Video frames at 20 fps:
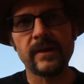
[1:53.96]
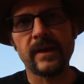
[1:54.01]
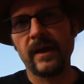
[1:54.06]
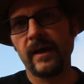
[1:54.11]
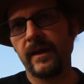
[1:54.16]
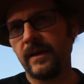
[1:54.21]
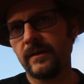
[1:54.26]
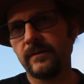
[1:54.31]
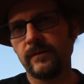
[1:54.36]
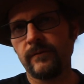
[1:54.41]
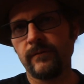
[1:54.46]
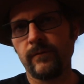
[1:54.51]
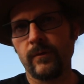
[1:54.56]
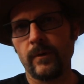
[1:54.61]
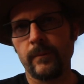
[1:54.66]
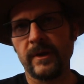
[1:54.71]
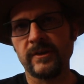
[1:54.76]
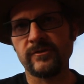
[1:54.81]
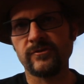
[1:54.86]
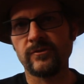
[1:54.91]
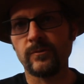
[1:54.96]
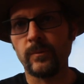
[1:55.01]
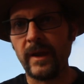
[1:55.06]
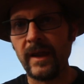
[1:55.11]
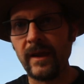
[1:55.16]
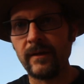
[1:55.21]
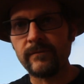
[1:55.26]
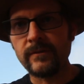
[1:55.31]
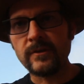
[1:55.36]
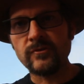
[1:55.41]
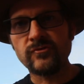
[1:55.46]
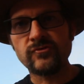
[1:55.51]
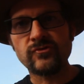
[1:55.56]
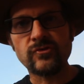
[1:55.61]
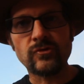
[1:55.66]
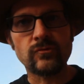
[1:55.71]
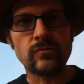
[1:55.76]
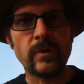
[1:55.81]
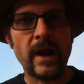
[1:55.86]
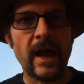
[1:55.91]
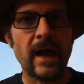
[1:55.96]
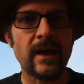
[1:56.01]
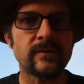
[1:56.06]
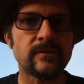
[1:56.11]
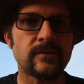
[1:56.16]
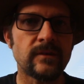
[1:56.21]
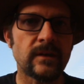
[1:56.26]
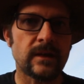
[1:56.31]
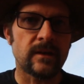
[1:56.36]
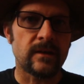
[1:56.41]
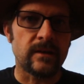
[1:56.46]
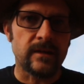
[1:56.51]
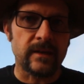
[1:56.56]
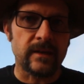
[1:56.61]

the Kayenta Formation we have the Jurassic